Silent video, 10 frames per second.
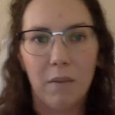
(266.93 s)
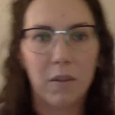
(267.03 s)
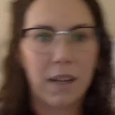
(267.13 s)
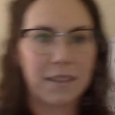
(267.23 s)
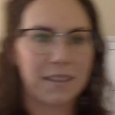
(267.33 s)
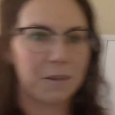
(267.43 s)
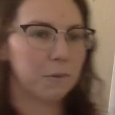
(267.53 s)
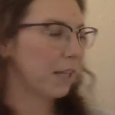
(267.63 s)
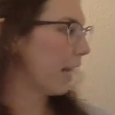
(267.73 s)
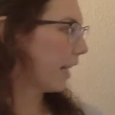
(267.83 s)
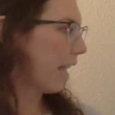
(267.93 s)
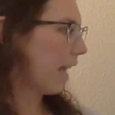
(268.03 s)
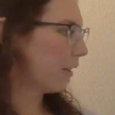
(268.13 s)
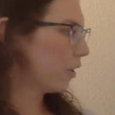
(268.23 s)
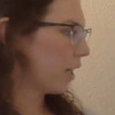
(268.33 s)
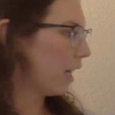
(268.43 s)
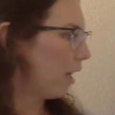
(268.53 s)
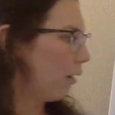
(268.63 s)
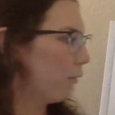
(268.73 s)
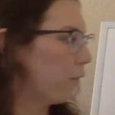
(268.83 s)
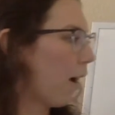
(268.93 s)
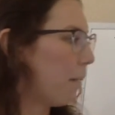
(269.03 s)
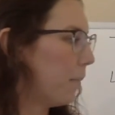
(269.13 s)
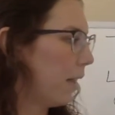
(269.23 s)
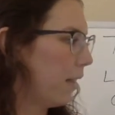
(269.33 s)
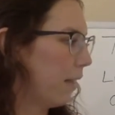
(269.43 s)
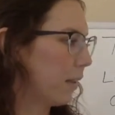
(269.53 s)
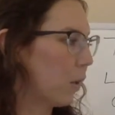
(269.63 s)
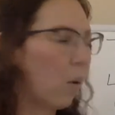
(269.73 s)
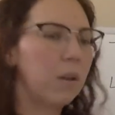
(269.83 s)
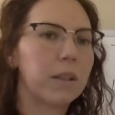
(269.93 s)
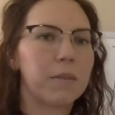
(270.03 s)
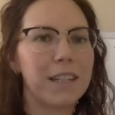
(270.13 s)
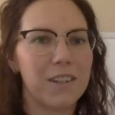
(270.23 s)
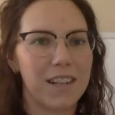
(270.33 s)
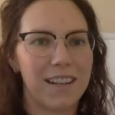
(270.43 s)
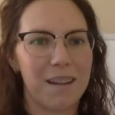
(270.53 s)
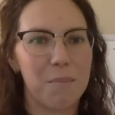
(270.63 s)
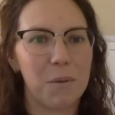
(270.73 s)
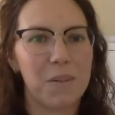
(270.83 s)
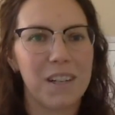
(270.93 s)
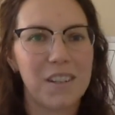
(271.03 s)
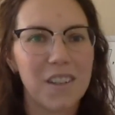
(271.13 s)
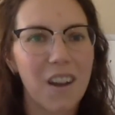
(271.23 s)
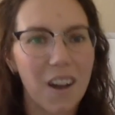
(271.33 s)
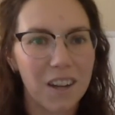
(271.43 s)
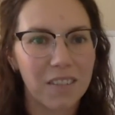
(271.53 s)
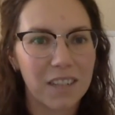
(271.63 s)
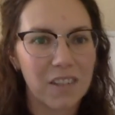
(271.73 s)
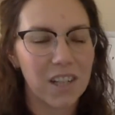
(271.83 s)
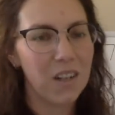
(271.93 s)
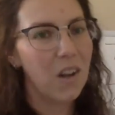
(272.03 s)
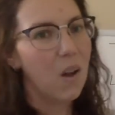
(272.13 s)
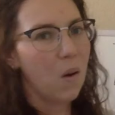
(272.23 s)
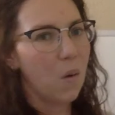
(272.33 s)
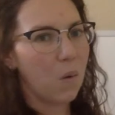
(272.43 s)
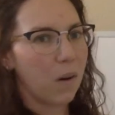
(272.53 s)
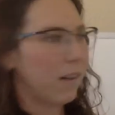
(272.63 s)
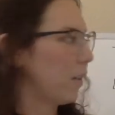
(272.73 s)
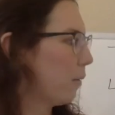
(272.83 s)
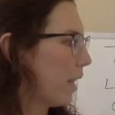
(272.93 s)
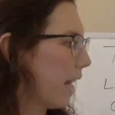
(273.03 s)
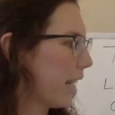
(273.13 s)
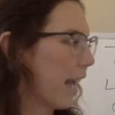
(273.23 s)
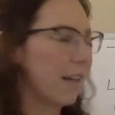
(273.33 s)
for us to take energy from this colder region and move it into the hotter region, or to take